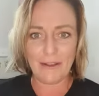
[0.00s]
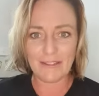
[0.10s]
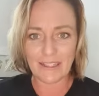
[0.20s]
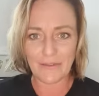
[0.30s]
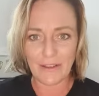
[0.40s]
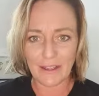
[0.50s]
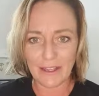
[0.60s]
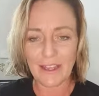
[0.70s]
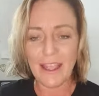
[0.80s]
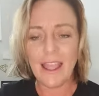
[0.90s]
else is
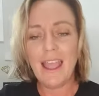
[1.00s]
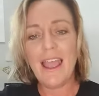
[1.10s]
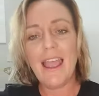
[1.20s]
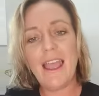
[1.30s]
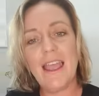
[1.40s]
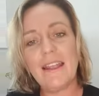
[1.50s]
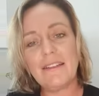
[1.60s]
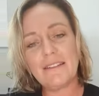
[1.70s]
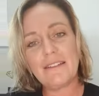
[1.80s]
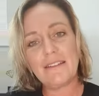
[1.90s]
feeling.
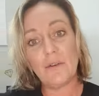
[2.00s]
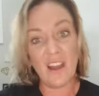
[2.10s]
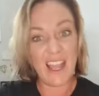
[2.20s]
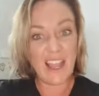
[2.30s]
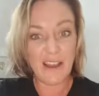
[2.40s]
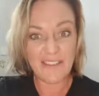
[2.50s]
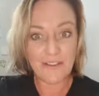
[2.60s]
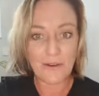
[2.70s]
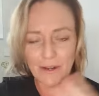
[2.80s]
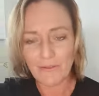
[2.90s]
And, or how I
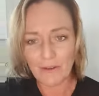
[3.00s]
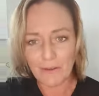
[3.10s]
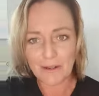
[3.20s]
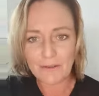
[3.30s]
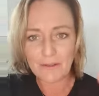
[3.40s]
thought everyone else